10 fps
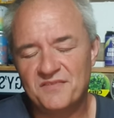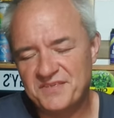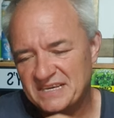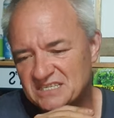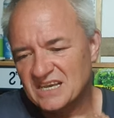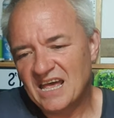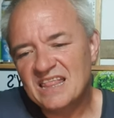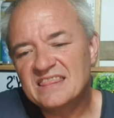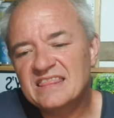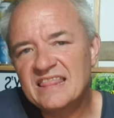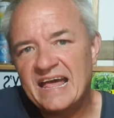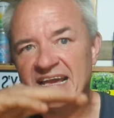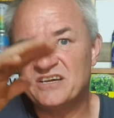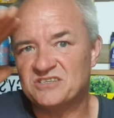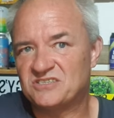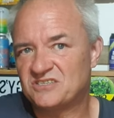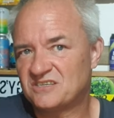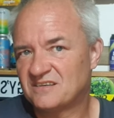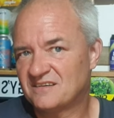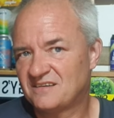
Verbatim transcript: there's layers